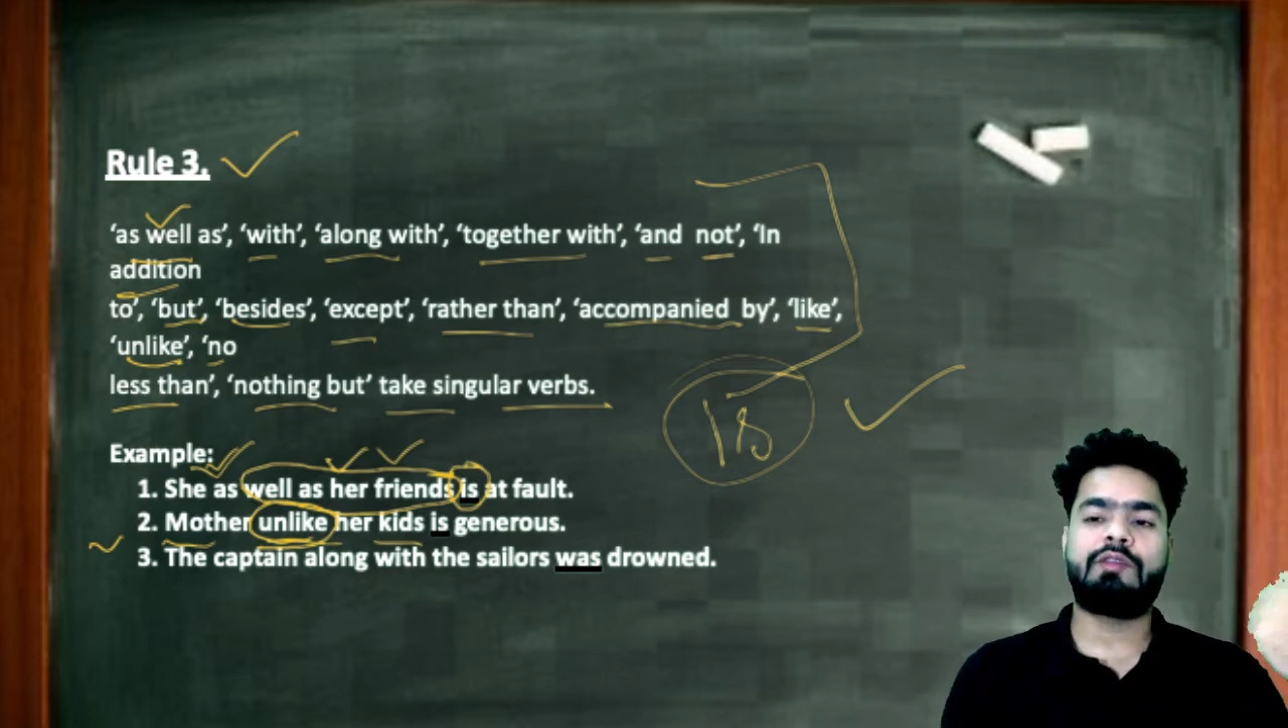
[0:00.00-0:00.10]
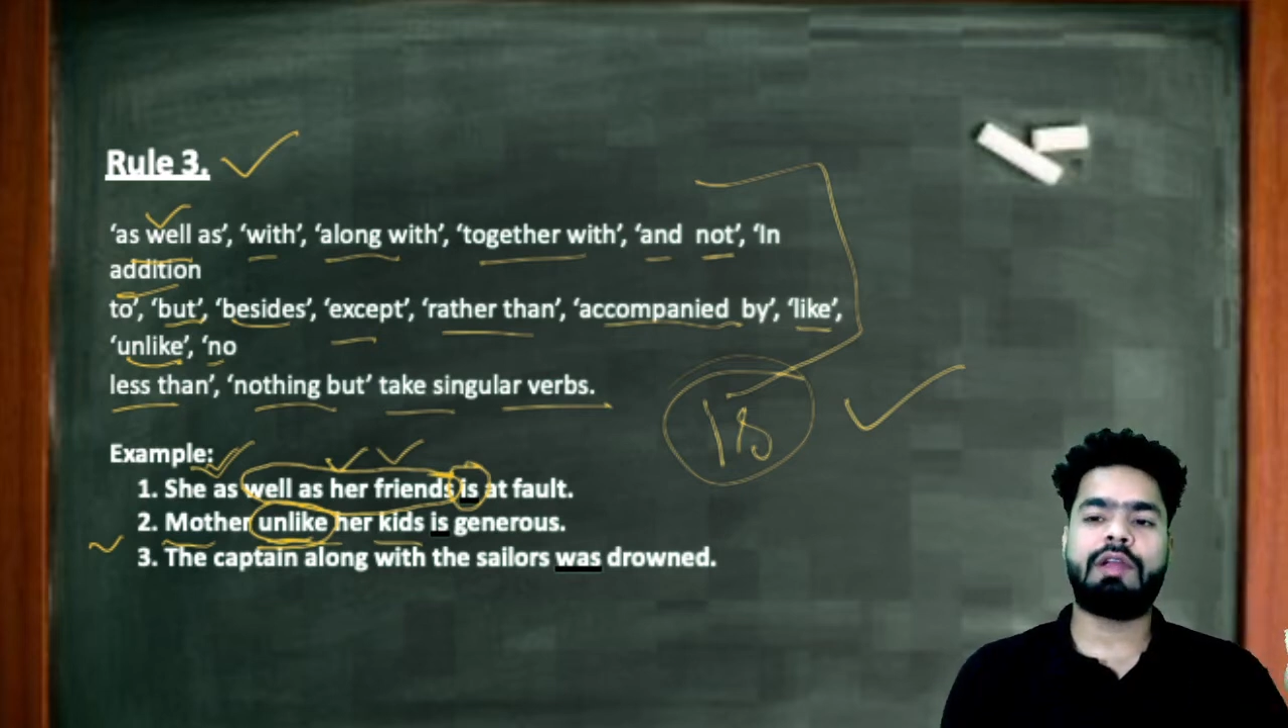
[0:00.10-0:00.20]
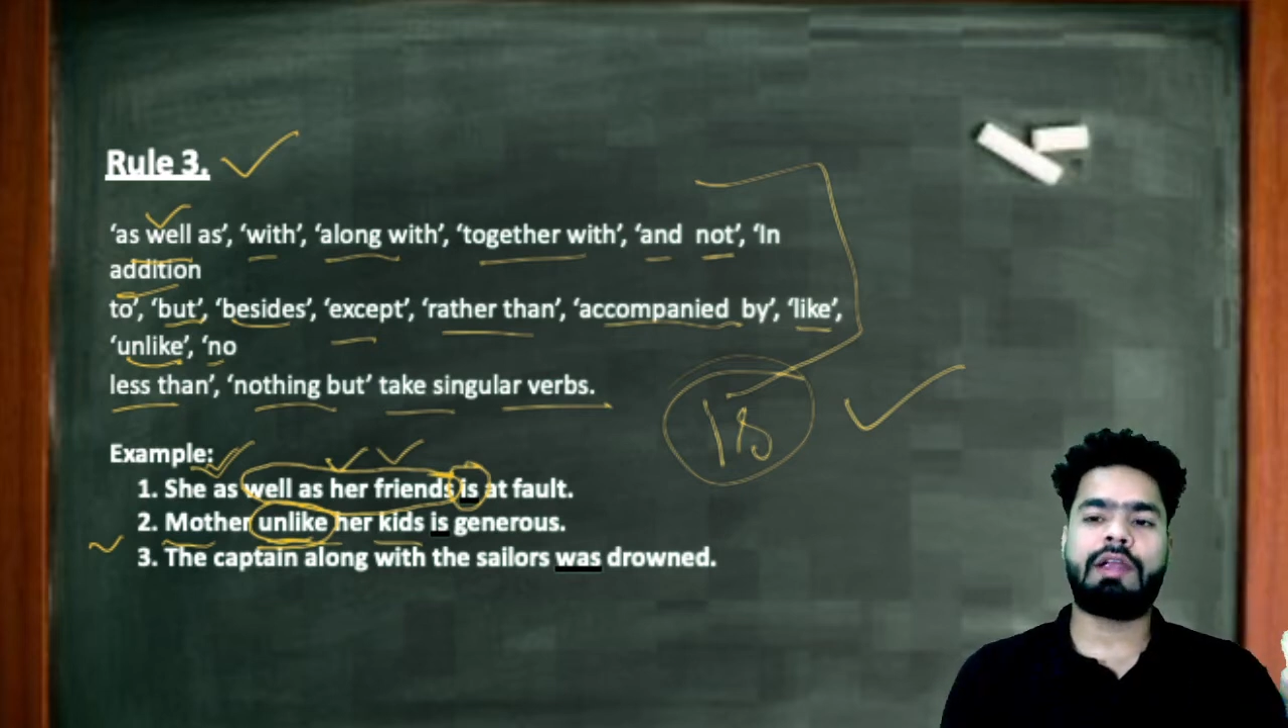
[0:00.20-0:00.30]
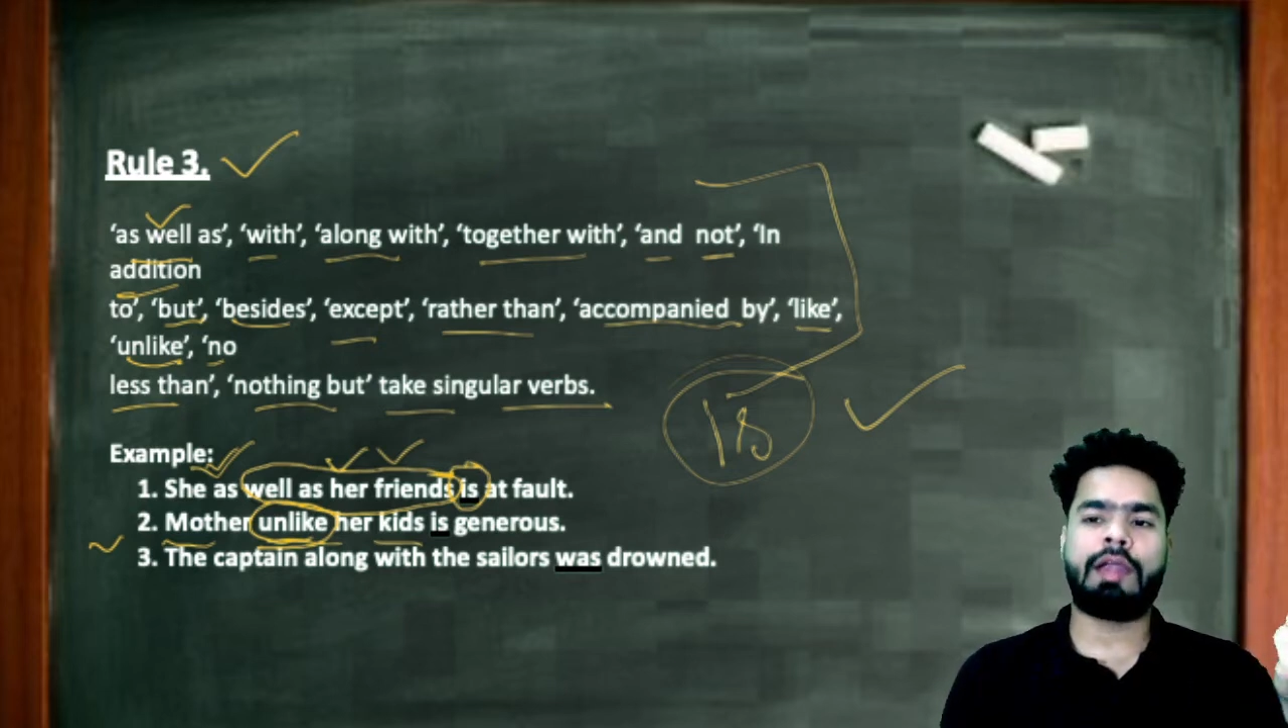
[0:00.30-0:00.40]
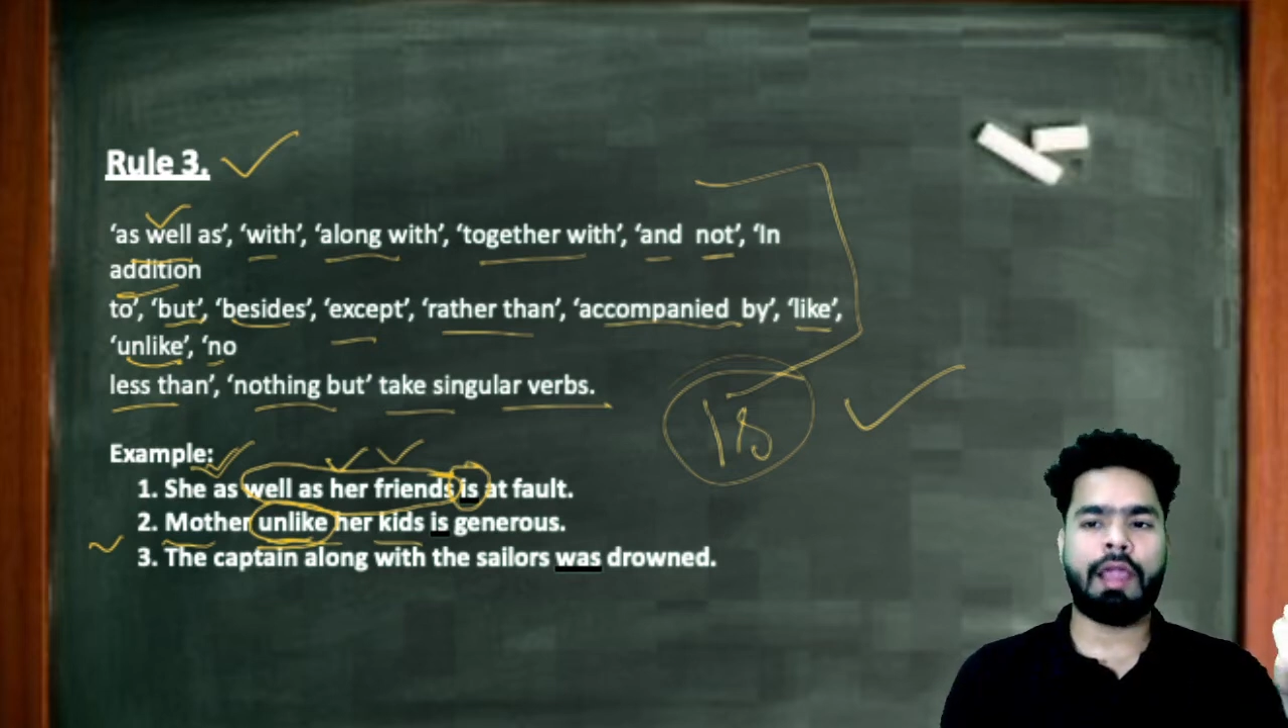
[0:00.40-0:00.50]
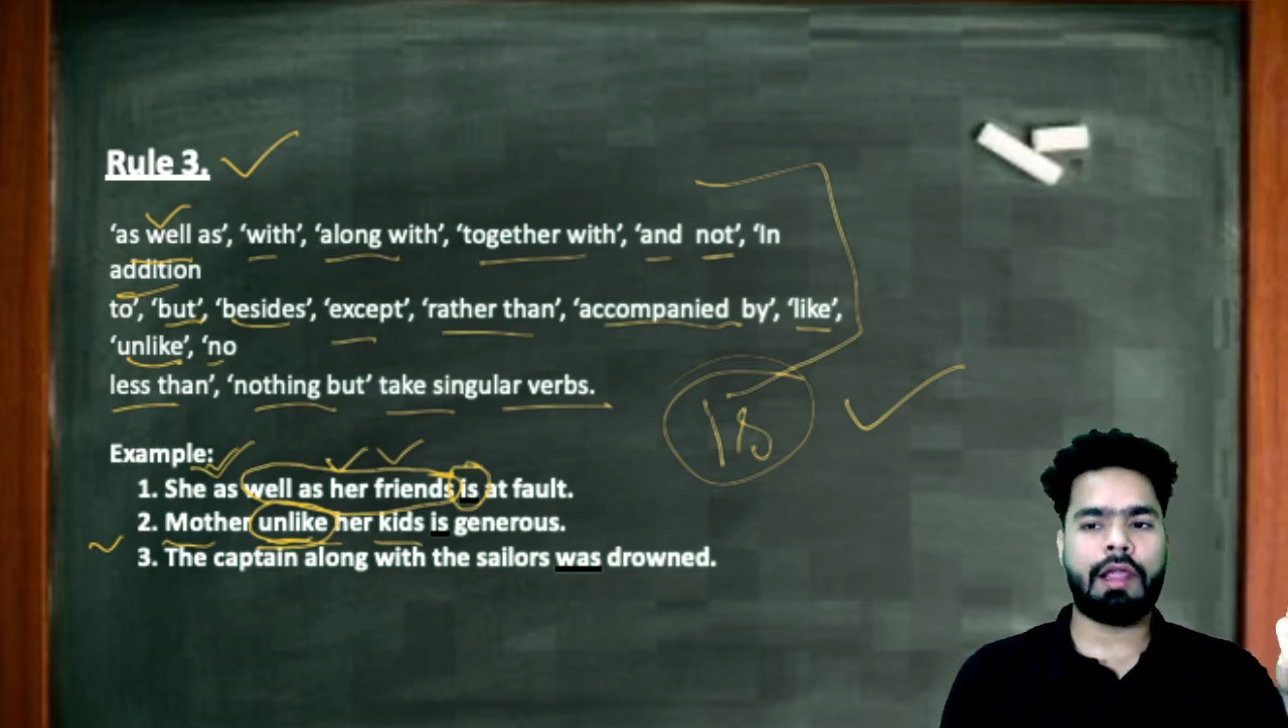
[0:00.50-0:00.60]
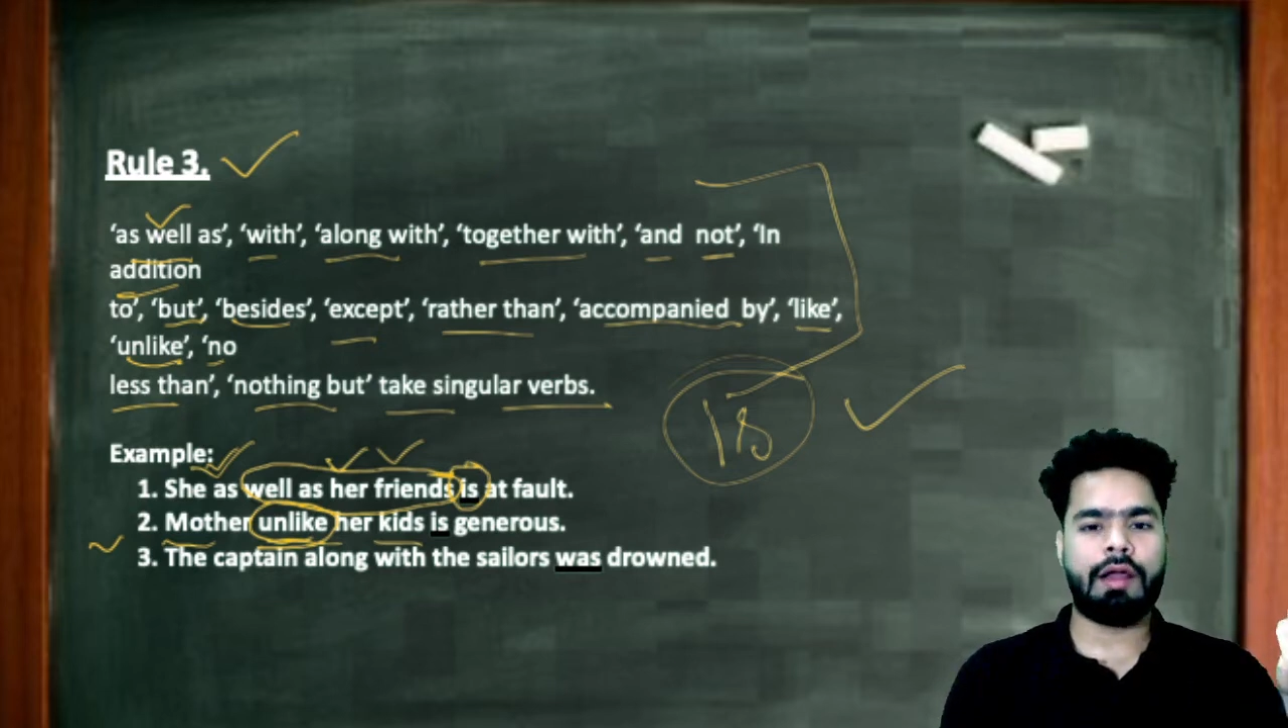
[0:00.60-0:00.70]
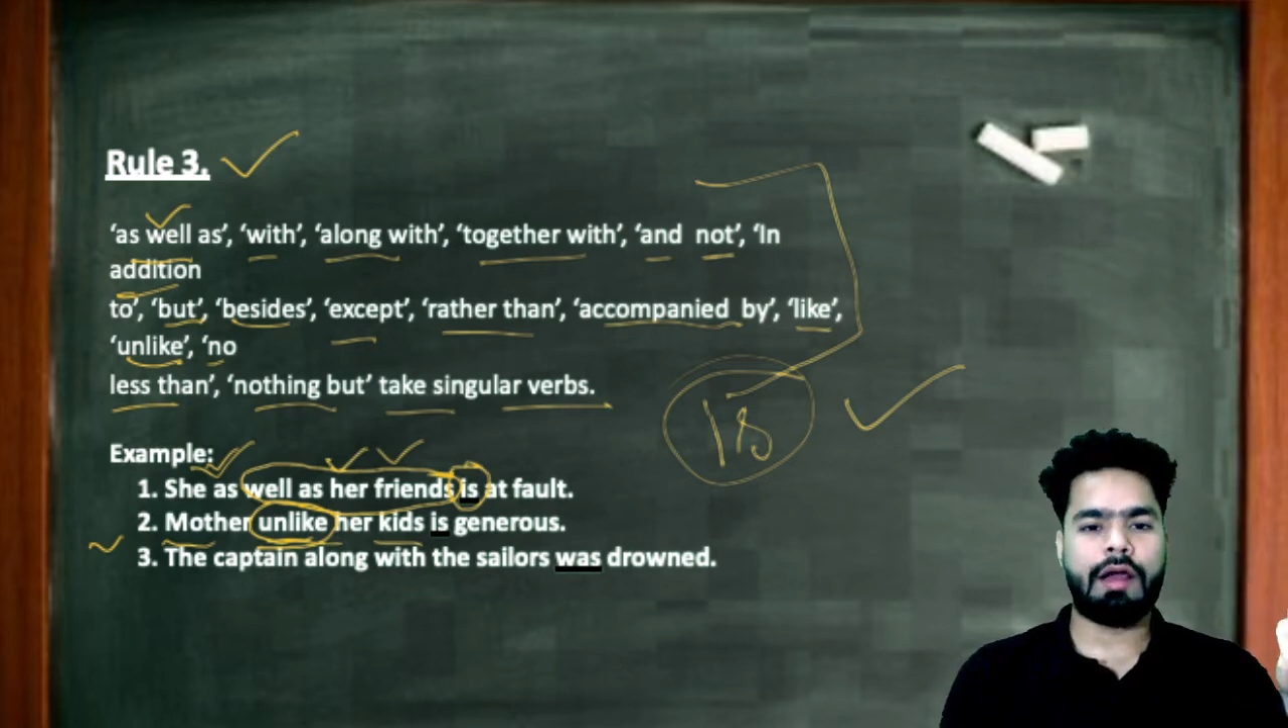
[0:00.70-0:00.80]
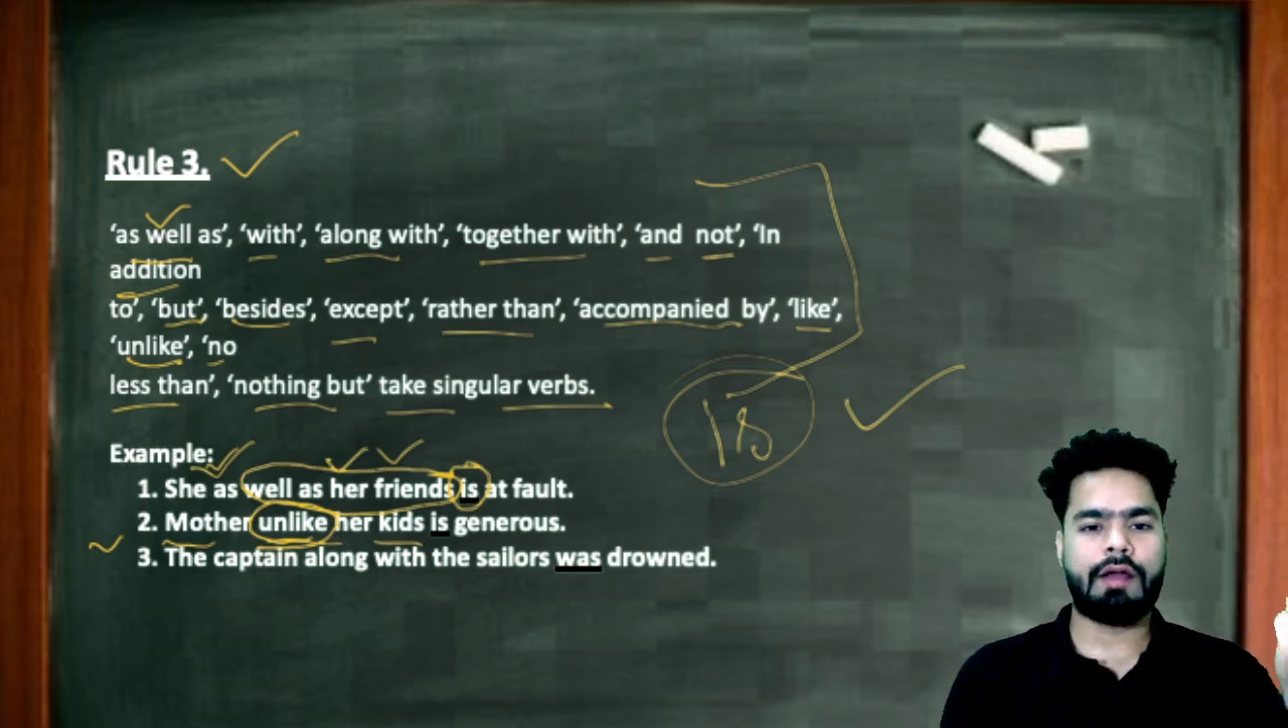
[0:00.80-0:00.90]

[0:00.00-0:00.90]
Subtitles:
will take